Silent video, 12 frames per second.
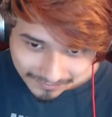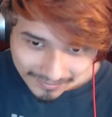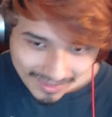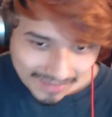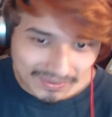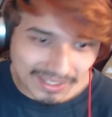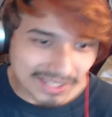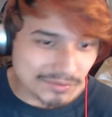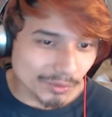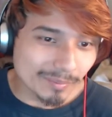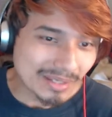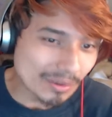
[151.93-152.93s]
the kids are gonna
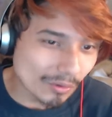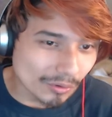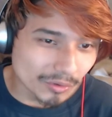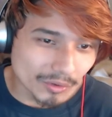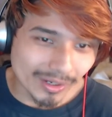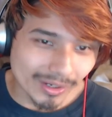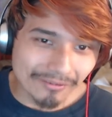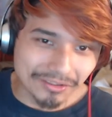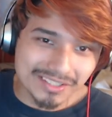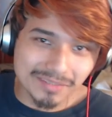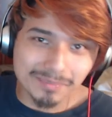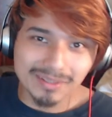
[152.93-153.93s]
be older, everything's
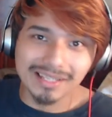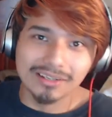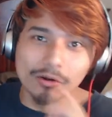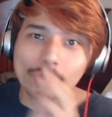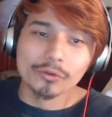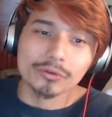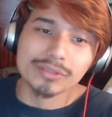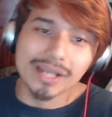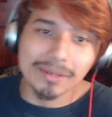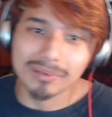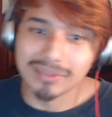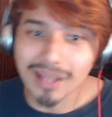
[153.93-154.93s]
gonna be like older time,
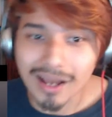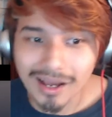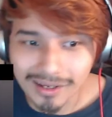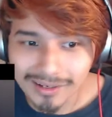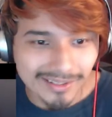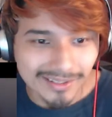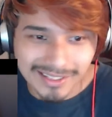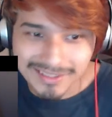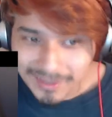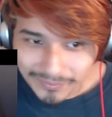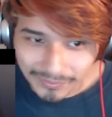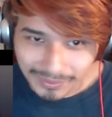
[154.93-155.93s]
but nah, it's
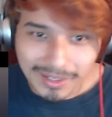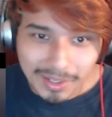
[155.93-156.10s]
different.